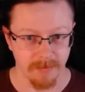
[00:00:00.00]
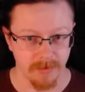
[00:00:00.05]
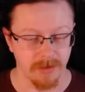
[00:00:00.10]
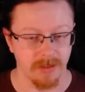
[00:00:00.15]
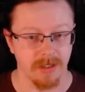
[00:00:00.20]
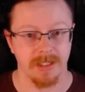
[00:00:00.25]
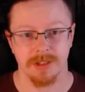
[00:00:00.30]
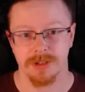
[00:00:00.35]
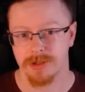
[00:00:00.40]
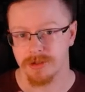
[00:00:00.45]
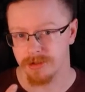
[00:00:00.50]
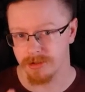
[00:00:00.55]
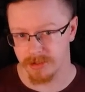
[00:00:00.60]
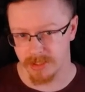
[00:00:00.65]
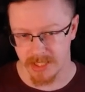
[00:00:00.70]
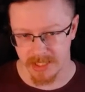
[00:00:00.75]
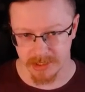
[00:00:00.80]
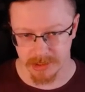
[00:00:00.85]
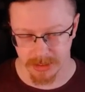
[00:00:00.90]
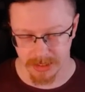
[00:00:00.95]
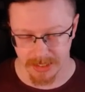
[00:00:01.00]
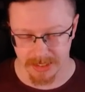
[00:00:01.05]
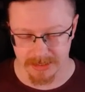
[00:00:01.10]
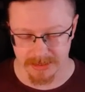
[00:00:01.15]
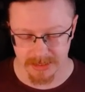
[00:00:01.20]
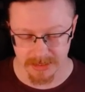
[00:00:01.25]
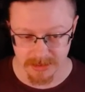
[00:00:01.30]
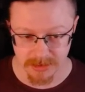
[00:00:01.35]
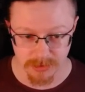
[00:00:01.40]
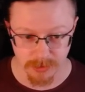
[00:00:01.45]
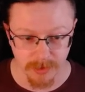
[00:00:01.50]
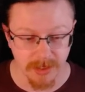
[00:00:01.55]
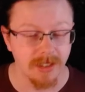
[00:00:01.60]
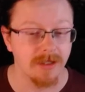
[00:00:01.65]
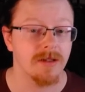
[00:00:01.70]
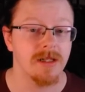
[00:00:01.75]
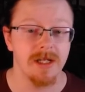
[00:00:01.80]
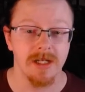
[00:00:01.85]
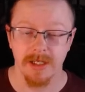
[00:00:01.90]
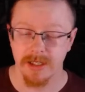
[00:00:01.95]
unless you're doing initial access as
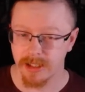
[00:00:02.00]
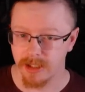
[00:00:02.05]
well,